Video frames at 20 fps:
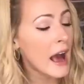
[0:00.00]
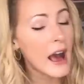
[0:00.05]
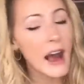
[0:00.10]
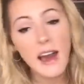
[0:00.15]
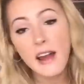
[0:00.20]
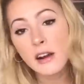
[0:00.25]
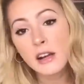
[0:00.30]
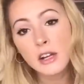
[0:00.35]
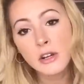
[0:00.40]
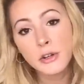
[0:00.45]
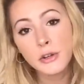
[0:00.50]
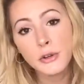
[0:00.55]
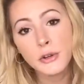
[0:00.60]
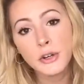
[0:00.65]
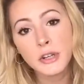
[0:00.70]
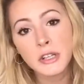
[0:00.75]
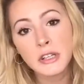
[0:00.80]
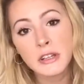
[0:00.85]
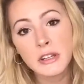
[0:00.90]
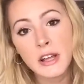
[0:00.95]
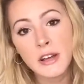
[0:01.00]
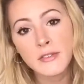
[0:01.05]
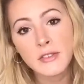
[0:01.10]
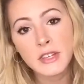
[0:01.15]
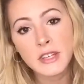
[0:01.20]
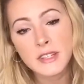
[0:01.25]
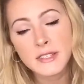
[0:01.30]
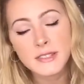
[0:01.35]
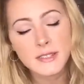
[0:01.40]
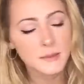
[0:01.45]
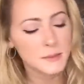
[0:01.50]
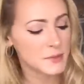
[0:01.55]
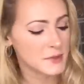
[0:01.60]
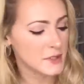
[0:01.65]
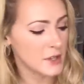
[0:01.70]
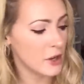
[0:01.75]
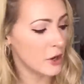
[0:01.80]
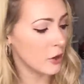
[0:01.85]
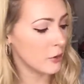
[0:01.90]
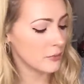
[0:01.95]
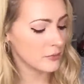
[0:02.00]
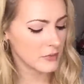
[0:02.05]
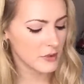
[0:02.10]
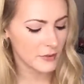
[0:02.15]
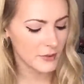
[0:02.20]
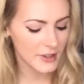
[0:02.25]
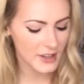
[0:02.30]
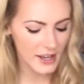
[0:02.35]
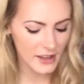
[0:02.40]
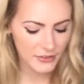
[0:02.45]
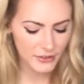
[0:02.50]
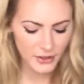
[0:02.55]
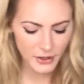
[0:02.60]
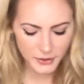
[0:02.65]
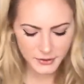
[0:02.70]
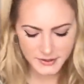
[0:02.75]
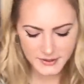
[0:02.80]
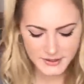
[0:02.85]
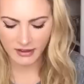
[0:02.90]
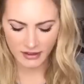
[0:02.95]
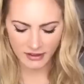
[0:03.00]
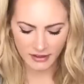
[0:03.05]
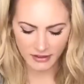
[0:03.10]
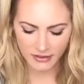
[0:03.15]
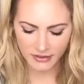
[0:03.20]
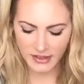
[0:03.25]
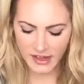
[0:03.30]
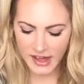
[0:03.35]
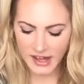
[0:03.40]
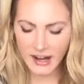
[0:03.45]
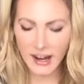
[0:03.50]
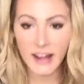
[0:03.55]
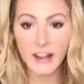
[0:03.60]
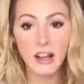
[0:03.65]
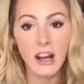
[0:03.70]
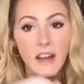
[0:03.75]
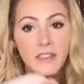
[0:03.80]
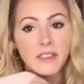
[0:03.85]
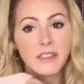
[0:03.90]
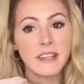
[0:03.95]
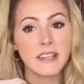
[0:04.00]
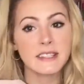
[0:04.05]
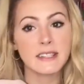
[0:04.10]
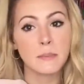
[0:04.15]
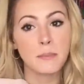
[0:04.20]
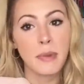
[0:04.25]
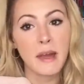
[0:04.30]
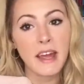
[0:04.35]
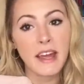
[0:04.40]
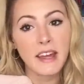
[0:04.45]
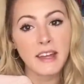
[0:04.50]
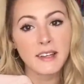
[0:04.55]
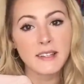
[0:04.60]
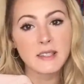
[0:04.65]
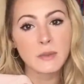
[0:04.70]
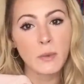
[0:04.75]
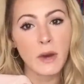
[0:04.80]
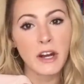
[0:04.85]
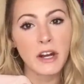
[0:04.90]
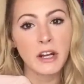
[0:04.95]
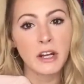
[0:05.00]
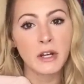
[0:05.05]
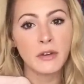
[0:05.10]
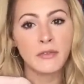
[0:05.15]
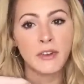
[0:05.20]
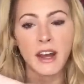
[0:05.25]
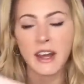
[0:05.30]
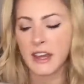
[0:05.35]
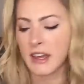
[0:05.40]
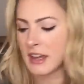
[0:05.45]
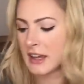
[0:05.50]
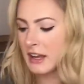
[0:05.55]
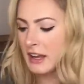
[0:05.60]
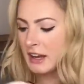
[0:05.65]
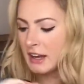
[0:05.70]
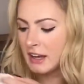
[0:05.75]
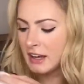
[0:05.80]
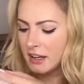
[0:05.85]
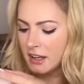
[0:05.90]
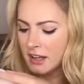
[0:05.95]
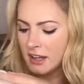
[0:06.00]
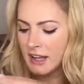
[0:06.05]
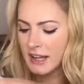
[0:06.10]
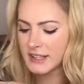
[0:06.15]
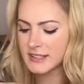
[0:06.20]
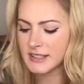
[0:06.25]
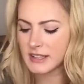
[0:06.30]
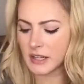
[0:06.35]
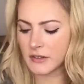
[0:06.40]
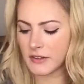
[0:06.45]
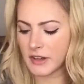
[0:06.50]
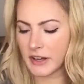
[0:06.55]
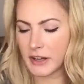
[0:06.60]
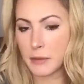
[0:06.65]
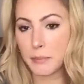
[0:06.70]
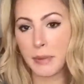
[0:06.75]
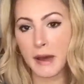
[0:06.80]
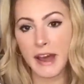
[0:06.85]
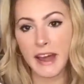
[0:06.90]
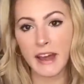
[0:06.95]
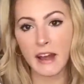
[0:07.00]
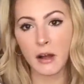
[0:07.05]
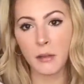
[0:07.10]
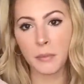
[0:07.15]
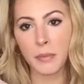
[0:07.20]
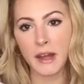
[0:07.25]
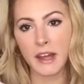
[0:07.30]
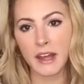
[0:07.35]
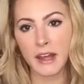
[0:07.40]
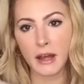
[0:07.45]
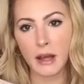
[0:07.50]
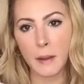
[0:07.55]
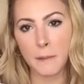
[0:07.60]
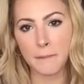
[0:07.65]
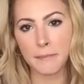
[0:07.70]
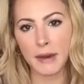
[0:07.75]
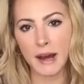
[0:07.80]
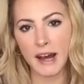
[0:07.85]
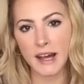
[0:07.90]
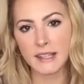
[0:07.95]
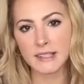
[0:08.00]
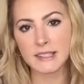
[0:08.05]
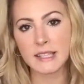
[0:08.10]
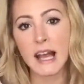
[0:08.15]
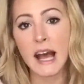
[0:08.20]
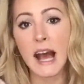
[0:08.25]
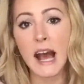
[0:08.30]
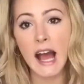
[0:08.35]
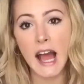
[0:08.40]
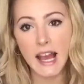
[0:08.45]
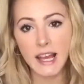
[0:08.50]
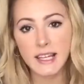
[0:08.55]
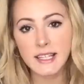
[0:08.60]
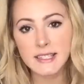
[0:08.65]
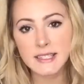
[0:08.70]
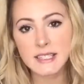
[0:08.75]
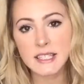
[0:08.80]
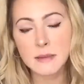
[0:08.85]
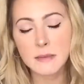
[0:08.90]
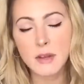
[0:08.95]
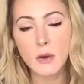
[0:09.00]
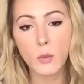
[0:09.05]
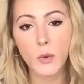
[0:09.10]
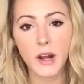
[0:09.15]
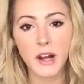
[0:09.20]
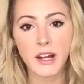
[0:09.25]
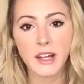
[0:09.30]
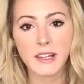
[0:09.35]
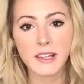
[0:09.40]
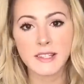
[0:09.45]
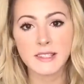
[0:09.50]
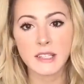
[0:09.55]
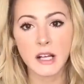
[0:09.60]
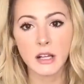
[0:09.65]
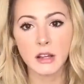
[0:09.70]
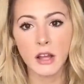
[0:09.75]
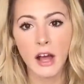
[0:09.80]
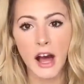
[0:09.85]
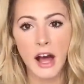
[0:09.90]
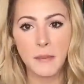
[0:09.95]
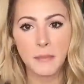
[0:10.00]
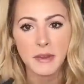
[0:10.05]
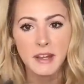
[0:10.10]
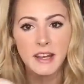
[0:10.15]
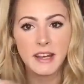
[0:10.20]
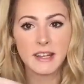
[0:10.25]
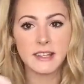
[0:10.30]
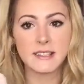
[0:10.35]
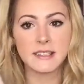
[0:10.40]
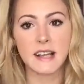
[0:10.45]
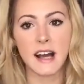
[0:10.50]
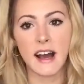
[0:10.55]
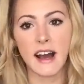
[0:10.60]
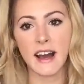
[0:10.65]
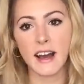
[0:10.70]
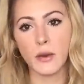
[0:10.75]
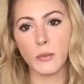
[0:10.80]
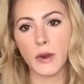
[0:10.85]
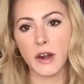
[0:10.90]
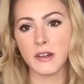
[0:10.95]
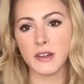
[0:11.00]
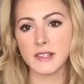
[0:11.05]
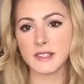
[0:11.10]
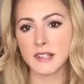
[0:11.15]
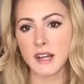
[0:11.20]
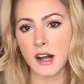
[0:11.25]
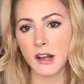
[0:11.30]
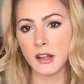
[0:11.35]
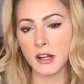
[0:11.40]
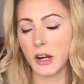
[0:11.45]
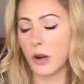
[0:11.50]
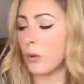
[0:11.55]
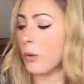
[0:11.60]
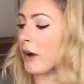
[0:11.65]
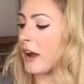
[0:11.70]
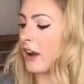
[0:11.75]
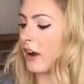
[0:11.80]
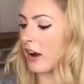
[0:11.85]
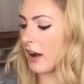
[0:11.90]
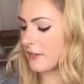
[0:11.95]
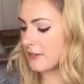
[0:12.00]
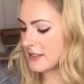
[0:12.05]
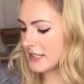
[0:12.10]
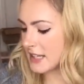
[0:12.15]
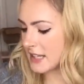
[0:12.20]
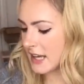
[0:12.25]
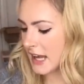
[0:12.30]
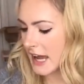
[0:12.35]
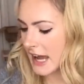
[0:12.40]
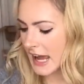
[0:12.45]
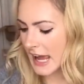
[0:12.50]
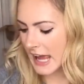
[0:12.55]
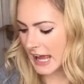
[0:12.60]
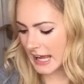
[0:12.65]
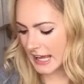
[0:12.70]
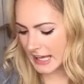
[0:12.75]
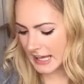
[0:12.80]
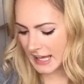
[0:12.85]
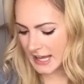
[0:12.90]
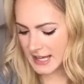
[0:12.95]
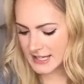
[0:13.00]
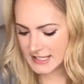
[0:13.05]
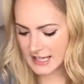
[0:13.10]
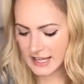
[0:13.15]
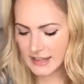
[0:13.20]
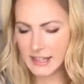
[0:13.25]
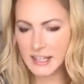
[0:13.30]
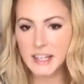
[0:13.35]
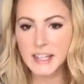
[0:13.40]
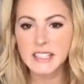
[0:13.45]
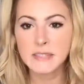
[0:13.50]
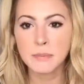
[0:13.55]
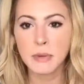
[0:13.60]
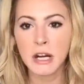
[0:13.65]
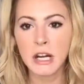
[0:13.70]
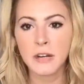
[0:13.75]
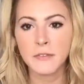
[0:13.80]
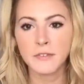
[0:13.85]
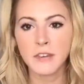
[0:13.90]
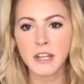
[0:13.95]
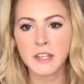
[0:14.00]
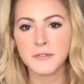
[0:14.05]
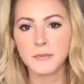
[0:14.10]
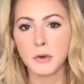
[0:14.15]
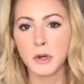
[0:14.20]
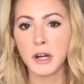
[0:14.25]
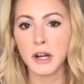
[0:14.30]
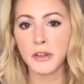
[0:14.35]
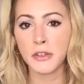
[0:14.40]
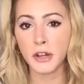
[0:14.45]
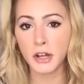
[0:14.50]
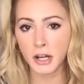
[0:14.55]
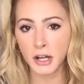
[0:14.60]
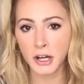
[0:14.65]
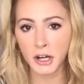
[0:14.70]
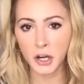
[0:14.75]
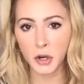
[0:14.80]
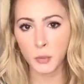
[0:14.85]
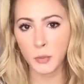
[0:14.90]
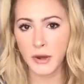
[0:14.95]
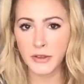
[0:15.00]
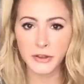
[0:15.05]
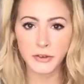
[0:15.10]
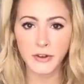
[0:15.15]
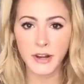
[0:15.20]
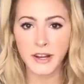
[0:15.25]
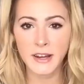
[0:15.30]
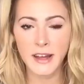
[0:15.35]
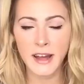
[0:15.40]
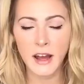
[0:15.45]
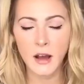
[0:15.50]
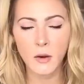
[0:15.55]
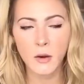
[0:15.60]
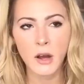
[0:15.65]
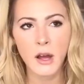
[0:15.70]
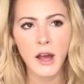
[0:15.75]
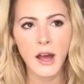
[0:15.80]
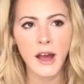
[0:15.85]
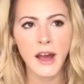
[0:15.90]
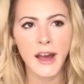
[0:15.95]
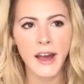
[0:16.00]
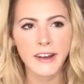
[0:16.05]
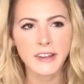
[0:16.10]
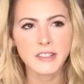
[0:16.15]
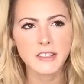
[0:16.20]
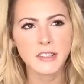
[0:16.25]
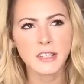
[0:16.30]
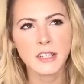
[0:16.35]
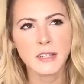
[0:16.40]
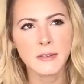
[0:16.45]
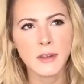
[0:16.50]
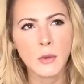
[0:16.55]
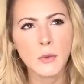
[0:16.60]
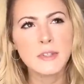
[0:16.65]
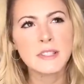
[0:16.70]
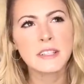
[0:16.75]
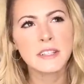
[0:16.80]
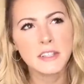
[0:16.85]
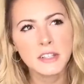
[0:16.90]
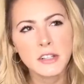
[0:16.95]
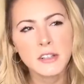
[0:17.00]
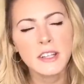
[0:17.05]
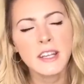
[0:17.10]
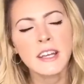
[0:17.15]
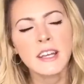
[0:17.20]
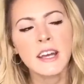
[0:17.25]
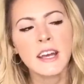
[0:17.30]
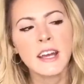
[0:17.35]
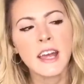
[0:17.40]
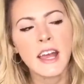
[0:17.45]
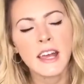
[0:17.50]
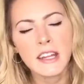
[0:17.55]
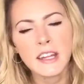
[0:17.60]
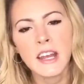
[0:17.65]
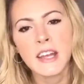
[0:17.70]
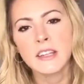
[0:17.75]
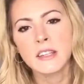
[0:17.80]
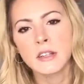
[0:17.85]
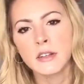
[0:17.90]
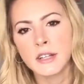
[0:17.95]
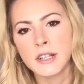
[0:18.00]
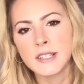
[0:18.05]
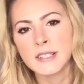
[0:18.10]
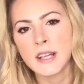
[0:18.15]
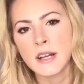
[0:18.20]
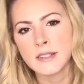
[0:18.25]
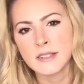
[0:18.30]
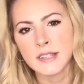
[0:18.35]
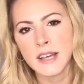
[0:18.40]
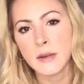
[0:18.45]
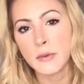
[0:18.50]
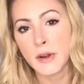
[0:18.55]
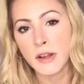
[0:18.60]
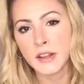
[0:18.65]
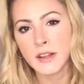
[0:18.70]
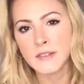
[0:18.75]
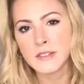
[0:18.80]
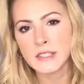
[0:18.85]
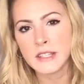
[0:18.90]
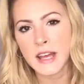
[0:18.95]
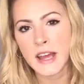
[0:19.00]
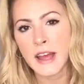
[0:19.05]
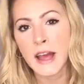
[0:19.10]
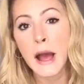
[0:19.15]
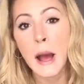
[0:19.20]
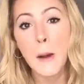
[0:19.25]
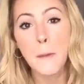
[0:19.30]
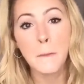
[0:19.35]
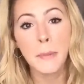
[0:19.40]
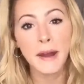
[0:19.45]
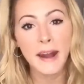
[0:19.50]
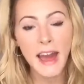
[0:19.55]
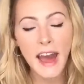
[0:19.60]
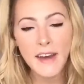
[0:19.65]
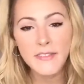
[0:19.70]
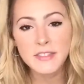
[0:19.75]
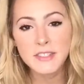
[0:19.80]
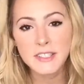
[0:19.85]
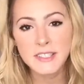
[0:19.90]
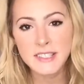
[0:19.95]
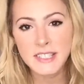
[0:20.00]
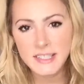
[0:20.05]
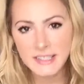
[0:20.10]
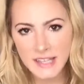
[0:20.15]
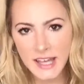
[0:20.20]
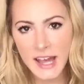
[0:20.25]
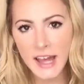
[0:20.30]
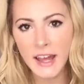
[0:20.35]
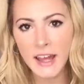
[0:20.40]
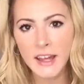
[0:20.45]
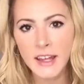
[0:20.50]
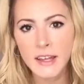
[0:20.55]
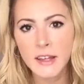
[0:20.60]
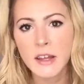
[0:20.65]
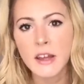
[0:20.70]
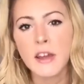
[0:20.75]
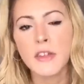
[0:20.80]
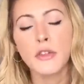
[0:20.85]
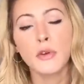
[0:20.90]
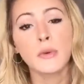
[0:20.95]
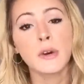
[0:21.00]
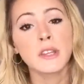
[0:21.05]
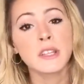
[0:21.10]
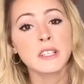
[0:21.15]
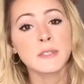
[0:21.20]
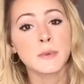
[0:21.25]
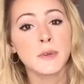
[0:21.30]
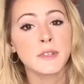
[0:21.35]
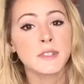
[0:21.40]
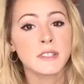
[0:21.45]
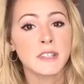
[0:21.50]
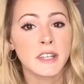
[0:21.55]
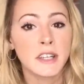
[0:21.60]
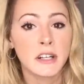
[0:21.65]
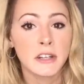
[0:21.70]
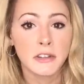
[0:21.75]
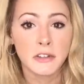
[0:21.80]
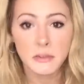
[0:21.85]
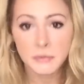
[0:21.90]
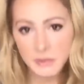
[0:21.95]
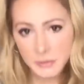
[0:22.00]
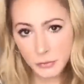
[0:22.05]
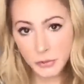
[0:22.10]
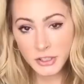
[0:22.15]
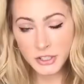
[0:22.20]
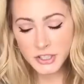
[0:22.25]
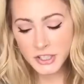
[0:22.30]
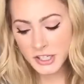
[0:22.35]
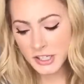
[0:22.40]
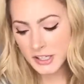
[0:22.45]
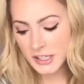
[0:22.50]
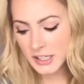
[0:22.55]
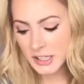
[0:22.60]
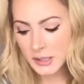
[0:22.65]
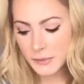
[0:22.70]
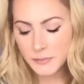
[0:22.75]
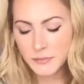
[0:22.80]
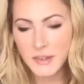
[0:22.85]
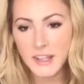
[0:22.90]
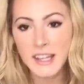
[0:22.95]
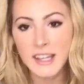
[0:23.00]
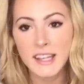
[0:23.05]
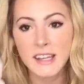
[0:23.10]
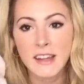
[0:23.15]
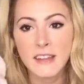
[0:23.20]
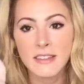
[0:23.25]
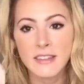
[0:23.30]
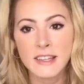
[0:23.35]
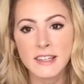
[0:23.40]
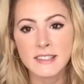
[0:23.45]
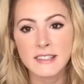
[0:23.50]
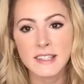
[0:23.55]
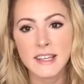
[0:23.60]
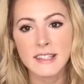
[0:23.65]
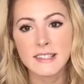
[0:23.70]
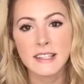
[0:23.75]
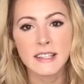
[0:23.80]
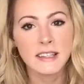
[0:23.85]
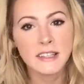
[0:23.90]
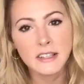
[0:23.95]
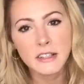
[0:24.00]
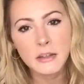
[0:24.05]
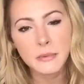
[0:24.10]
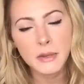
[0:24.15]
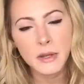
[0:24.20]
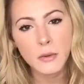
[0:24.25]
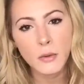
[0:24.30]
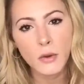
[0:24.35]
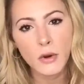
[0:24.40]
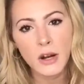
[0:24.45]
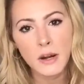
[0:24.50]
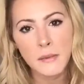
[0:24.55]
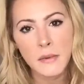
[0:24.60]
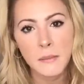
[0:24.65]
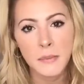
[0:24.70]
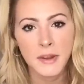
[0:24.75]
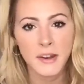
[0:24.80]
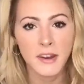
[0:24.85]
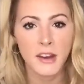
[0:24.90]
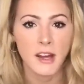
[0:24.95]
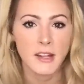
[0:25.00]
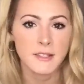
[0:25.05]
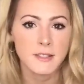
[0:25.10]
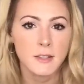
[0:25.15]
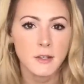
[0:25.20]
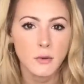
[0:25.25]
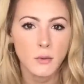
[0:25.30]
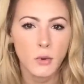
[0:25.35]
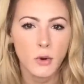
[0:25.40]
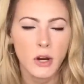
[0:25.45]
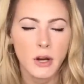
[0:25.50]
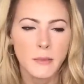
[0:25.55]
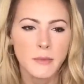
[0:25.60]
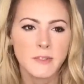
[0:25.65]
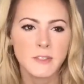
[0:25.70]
I don't know who couldn't love these, so we got those. Then I got this pink sweater right here. It's like a very pale pink, but I can see me wearing this a lot because I wear this color quite often. And I think it's perfect for the current weather right now. Actually, it was literally 88 degrees outside where I live today. But after today, the weather's supposed to get a little bit more chilly. And this is a little bit warm, but not too warm.